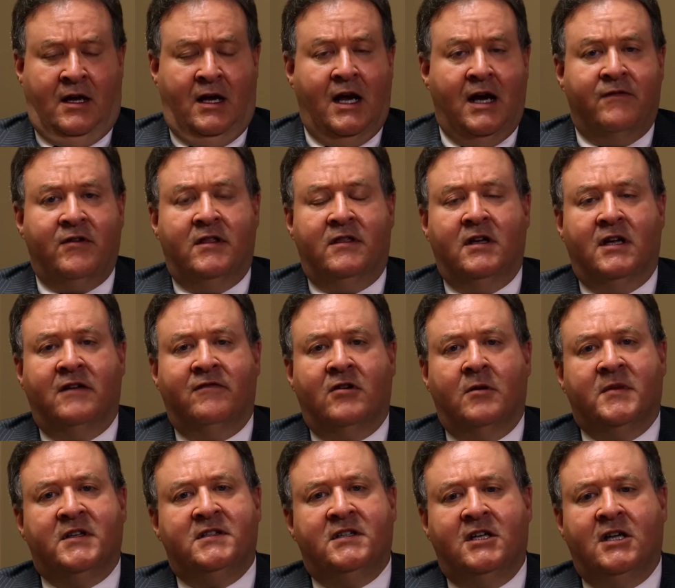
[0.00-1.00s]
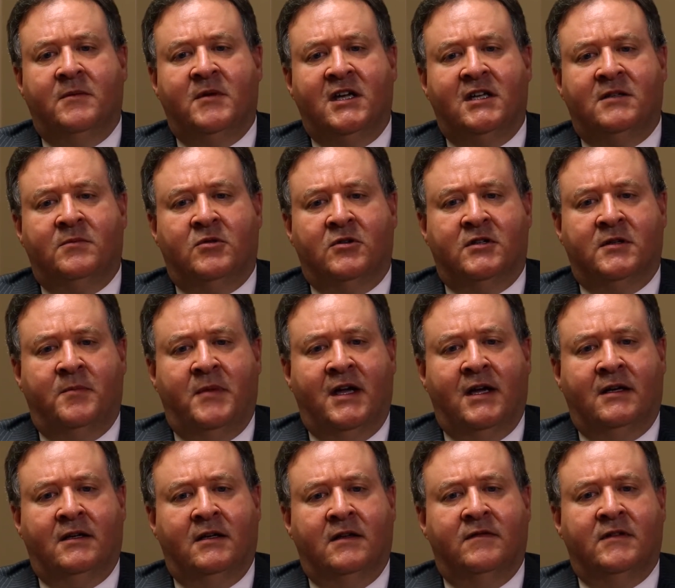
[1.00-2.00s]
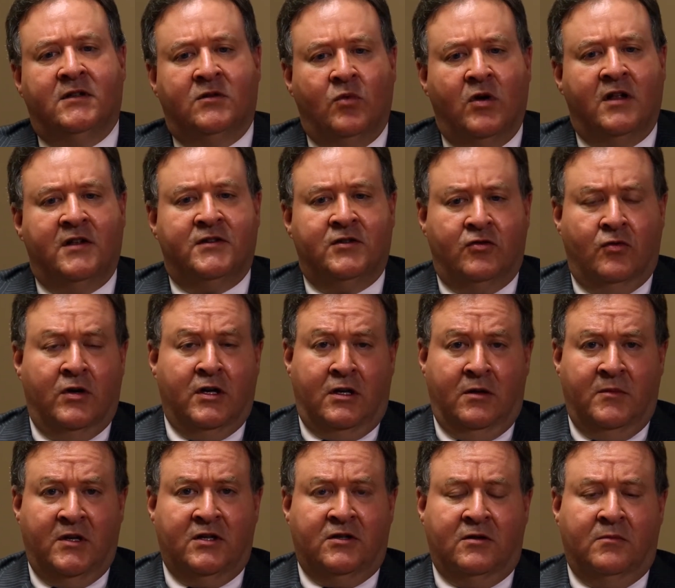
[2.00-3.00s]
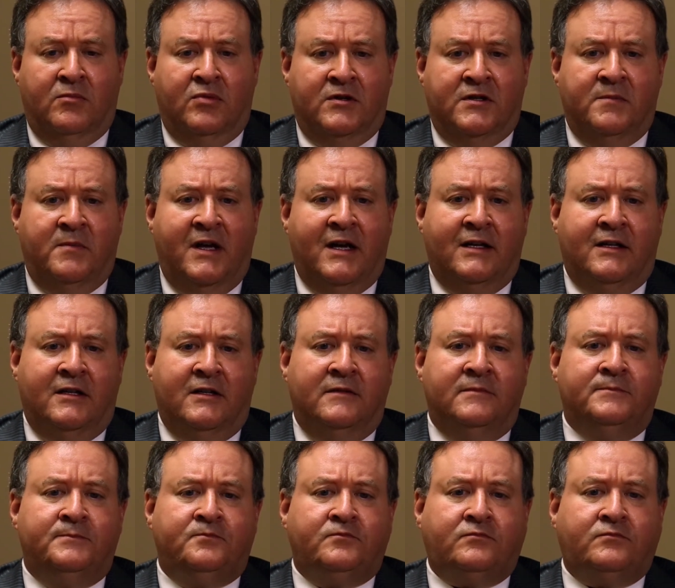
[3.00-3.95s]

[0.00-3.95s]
everything from a CMS perspective as well as Joint Commission perspective.